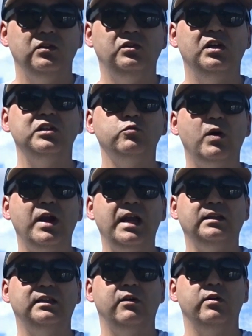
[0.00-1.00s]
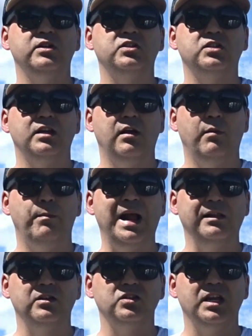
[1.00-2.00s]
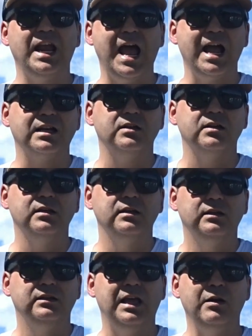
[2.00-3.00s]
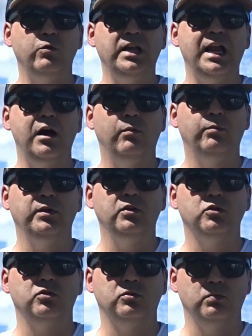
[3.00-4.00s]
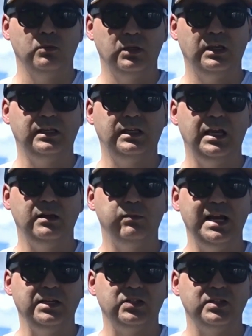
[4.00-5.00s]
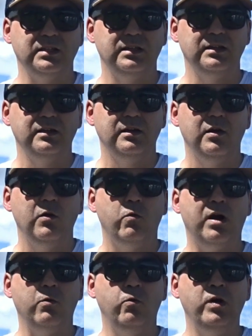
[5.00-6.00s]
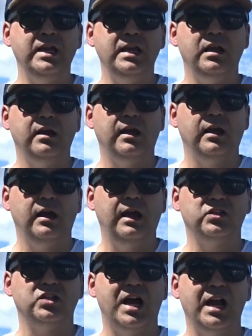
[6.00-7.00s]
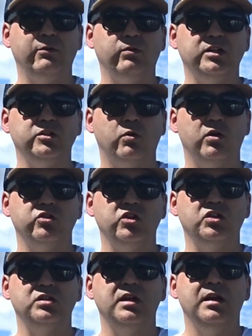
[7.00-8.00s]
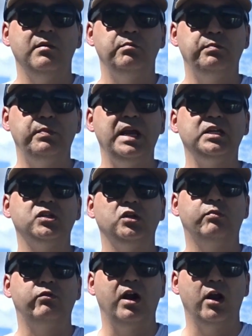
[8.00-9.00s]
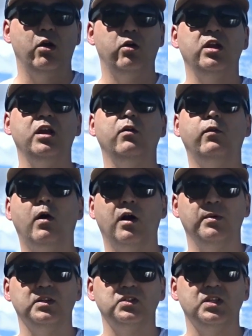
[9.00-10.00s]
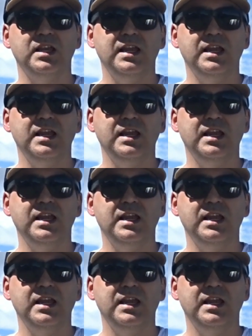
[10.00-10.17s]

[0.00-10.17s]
This way, there is a balancing act that we help you to take place, where we assign resources based on the priority of harvest,